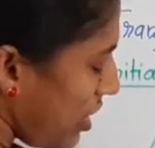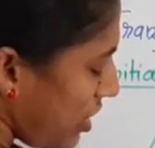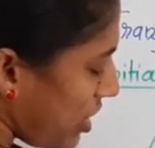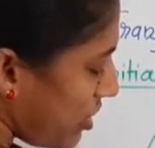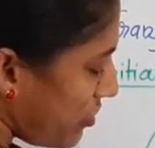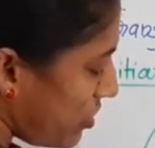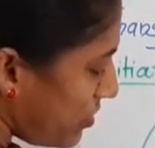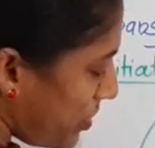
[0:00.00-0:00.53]

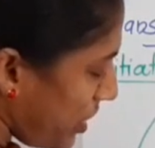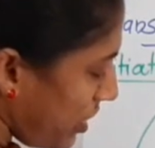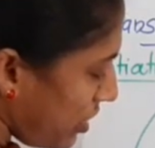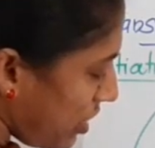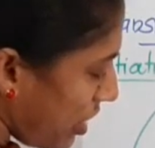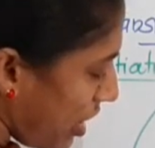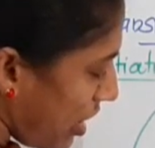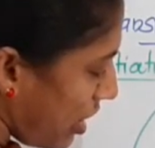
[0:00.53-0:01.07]
here will
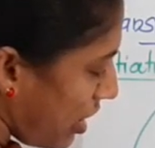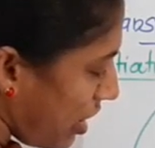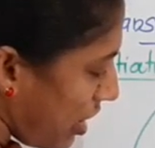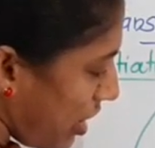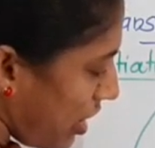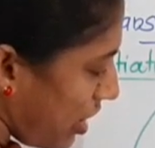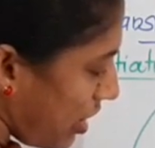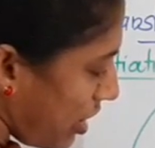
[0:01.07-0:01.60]

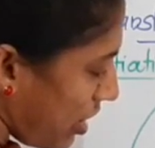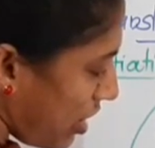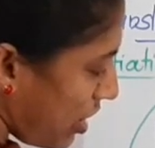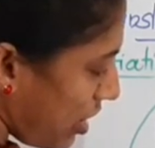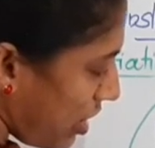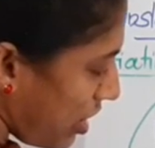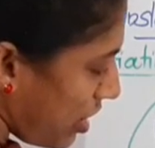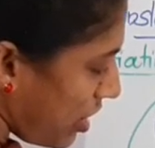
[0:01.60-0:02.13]
be
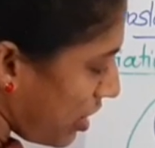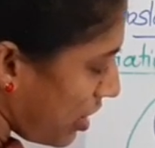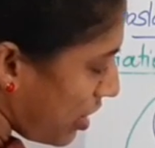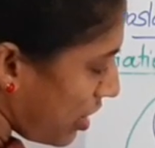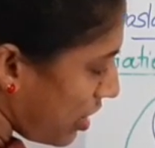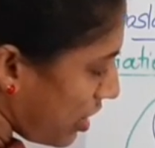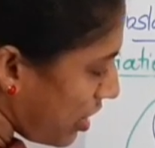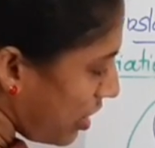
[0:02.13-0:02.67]

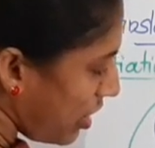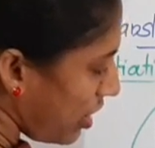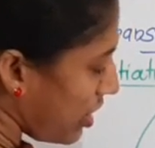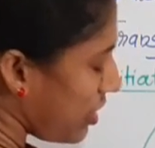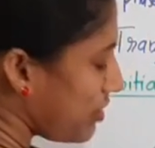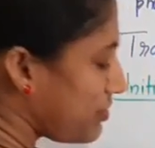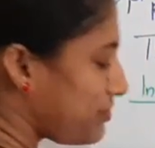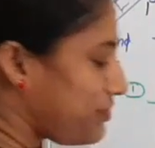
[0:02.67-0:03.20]
A.